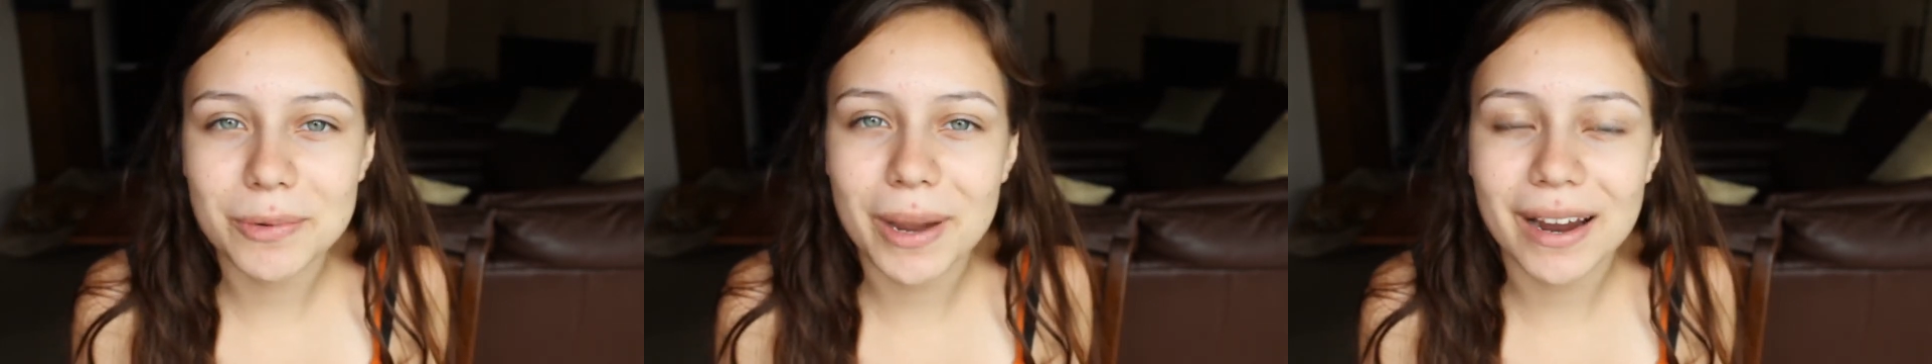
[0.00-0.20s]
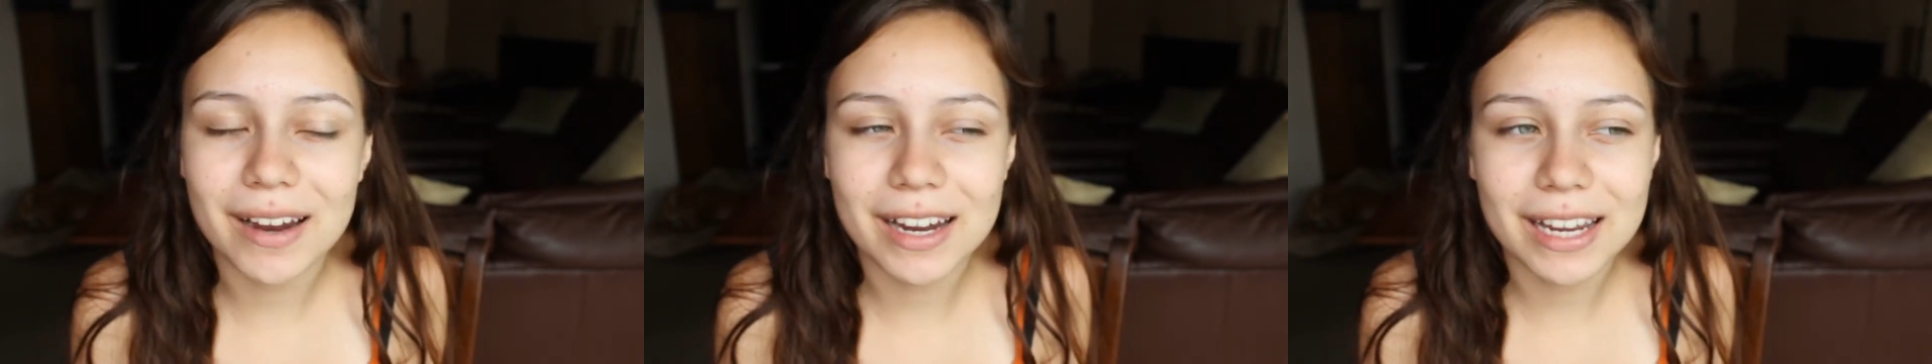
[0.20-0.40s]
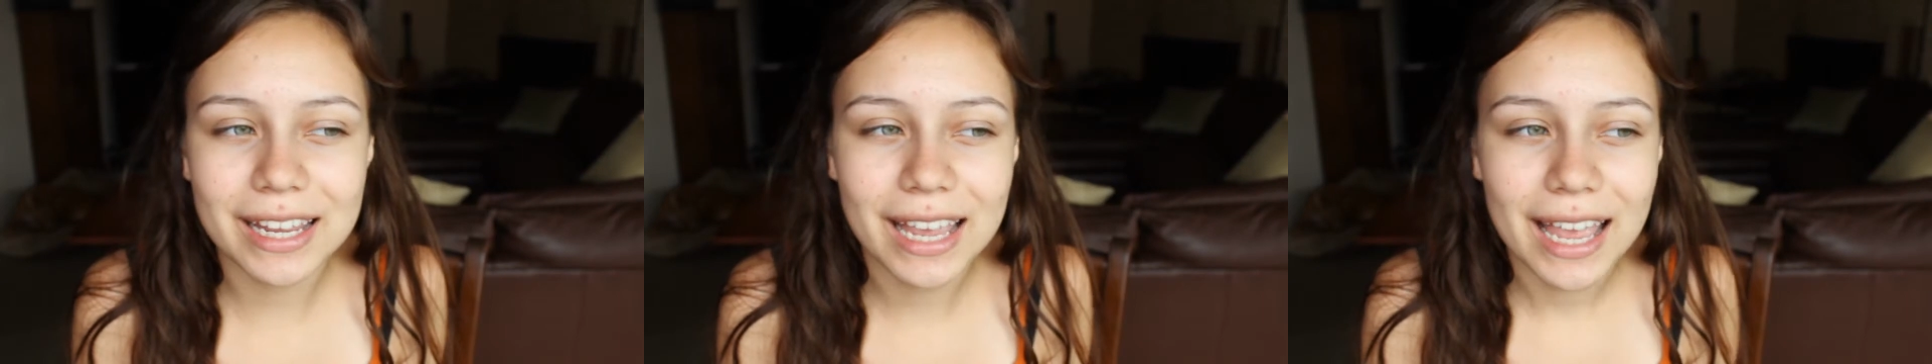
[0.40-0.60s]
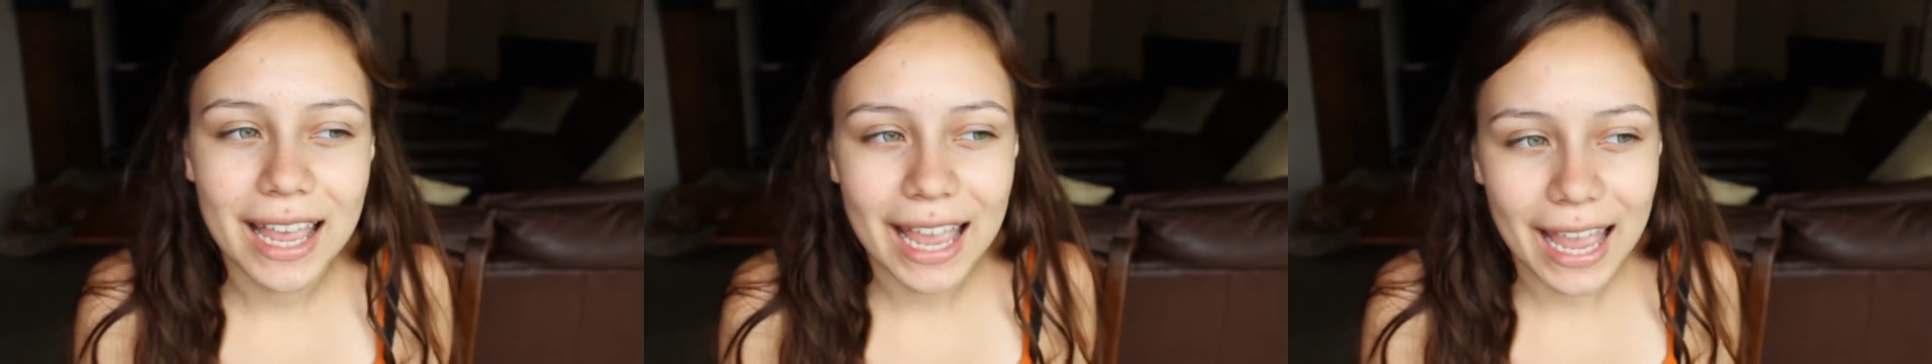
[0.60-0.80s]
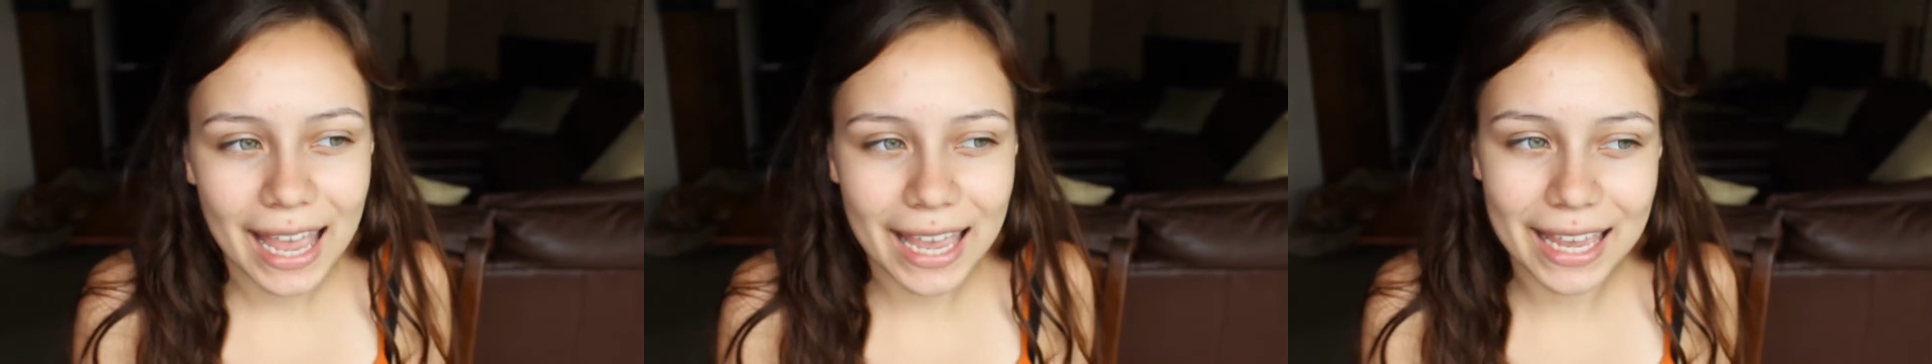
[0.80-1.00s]
wearing,
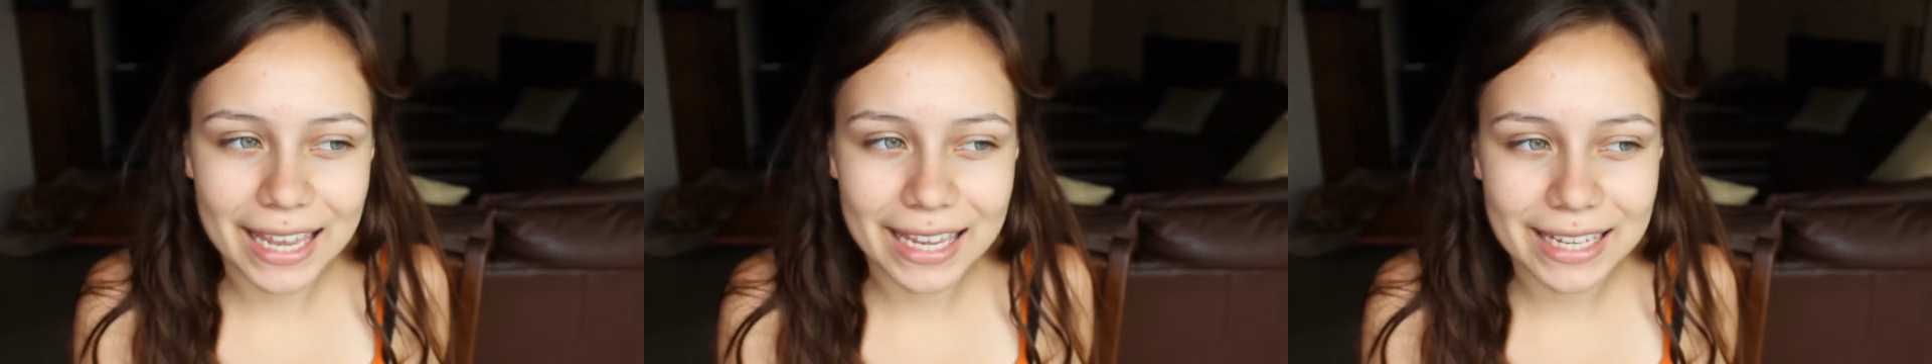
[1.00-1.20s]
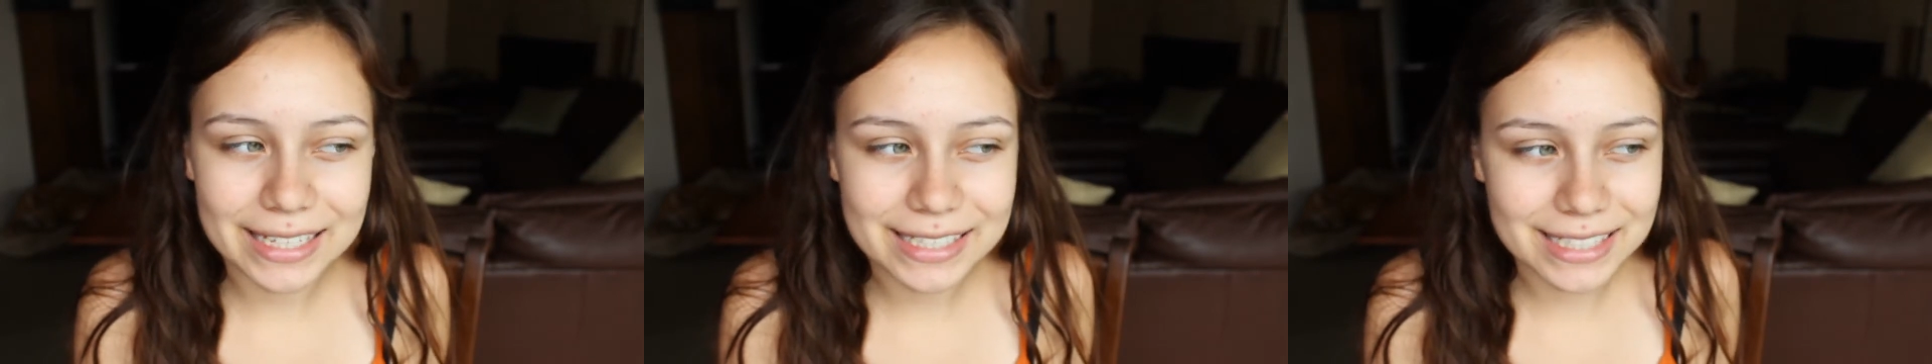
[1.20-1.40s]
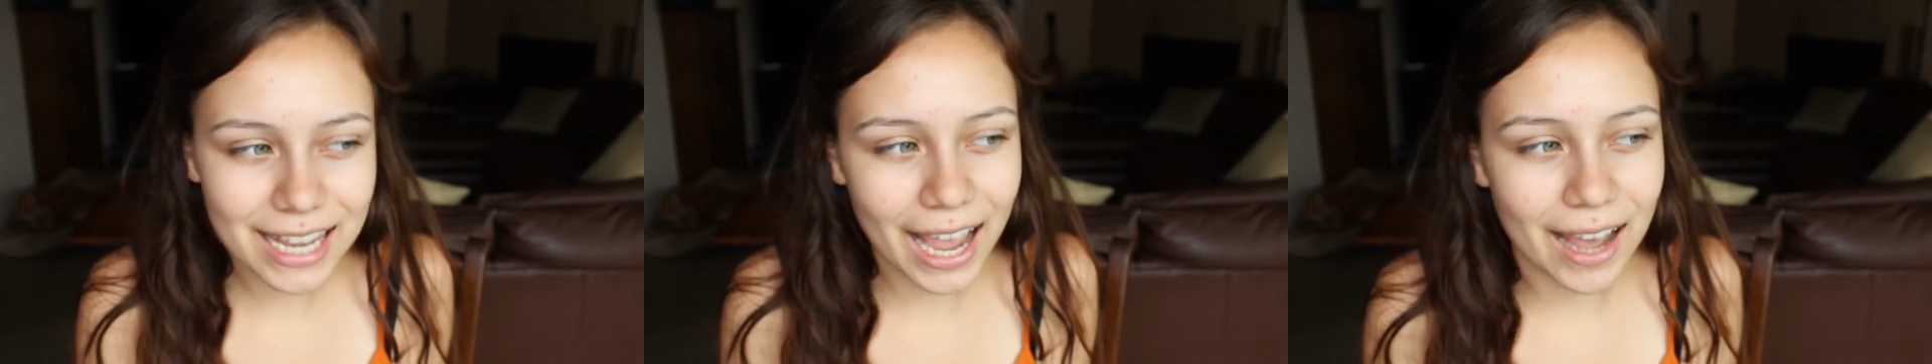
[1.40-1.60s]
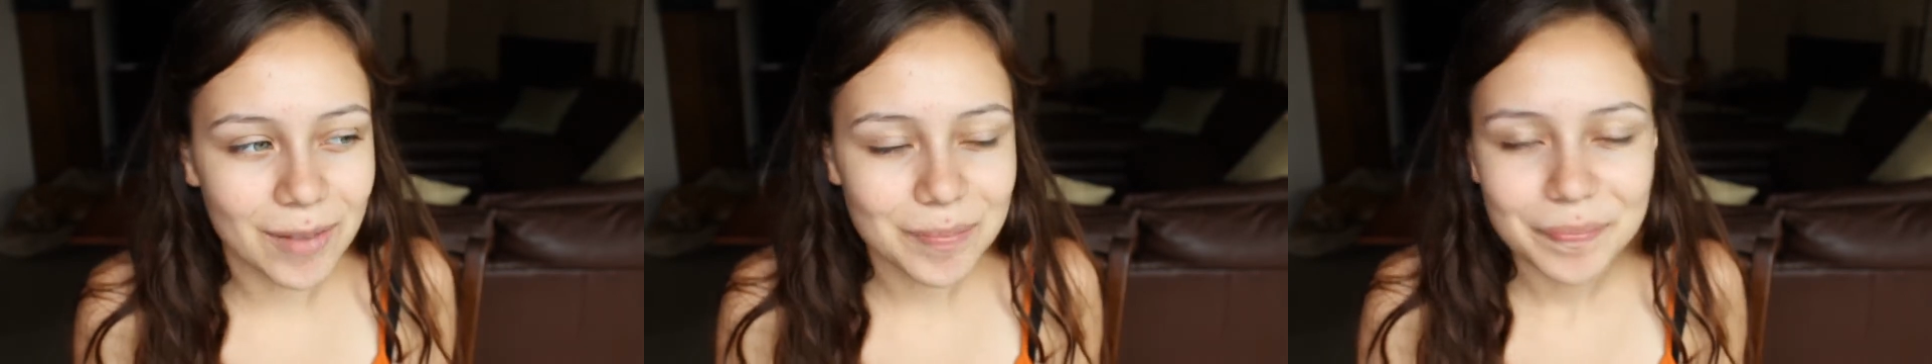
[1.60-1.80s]
and yeah.